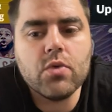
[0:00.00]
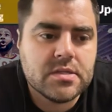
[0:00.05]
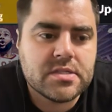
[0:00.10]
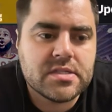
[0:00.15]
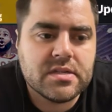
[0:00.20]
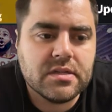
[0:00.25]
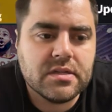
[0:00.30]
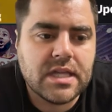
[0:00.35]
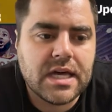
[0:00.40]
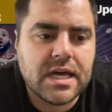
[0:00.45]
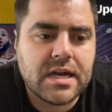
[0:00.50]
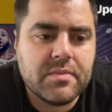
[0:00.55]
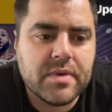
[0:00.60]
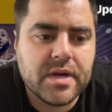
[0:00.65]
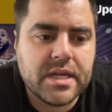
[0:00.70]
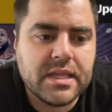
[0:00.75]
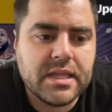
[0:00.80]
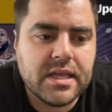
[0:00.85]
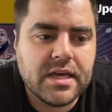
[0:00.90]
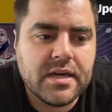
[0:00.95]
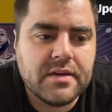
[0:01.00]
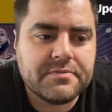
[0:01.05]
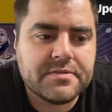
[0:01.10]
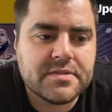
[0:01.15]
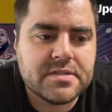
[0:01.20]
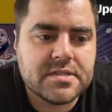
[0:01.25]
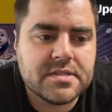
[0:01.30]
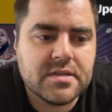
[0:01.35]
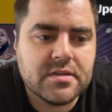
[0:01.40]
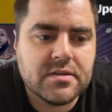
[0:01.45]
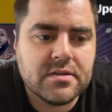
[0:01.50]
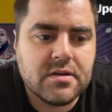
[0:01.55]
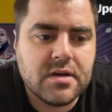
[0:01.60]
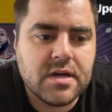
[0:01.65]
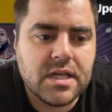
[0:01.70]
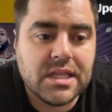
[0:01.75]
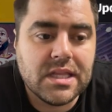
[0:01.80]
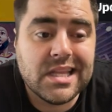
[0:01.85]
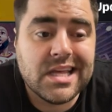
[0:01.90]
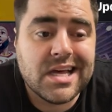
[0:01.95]
Still a lot of money left. Still
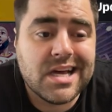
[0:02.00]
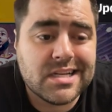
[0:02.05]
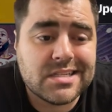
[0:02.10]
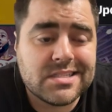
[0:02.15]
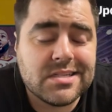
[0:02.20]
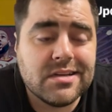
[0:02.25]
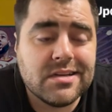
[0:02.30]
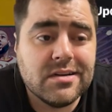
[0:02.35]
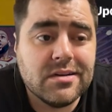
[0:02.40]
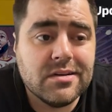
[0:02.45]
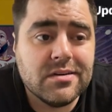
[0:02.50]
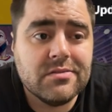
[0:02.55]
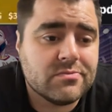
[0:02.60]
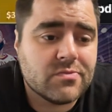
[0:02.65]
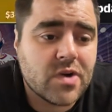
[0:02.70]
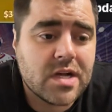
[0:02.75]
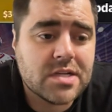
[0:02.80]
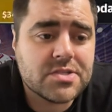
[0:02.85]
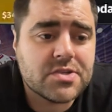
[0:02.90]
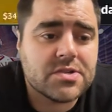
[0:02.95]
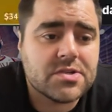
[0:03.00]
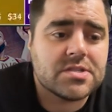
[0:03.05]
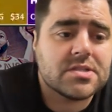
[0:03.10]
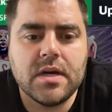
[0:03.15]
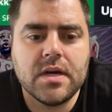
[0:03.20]
a lot of rosters.